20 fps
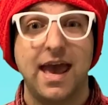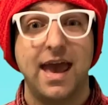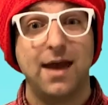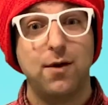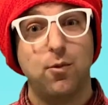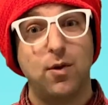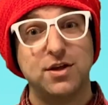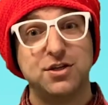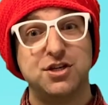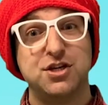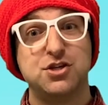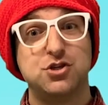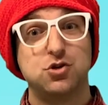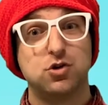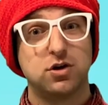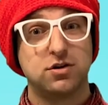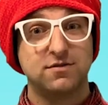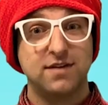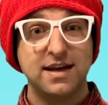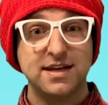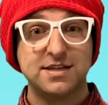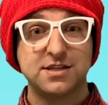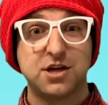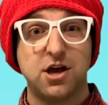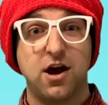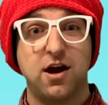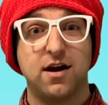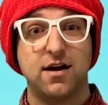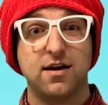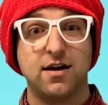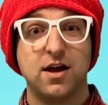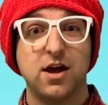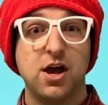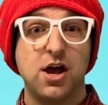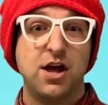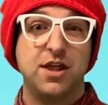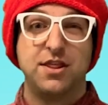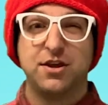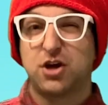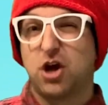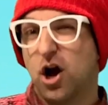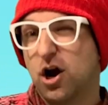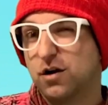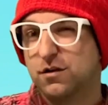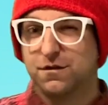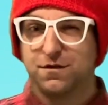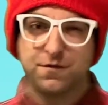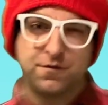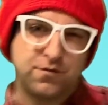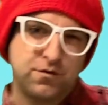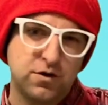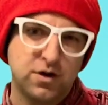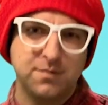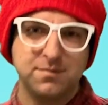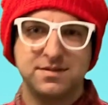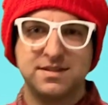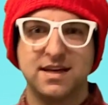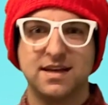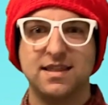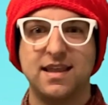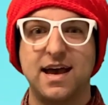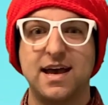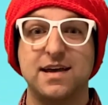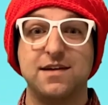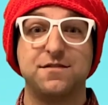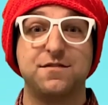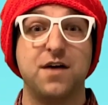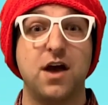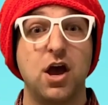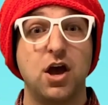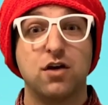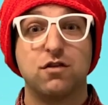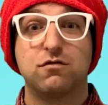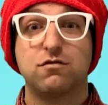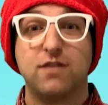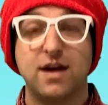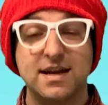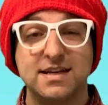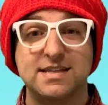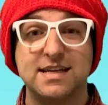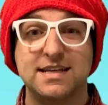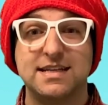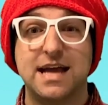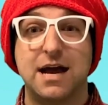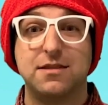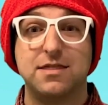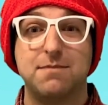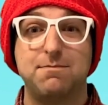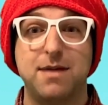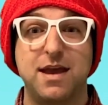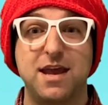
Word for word: And when she drew a race car, the car vroomed to life, racing down the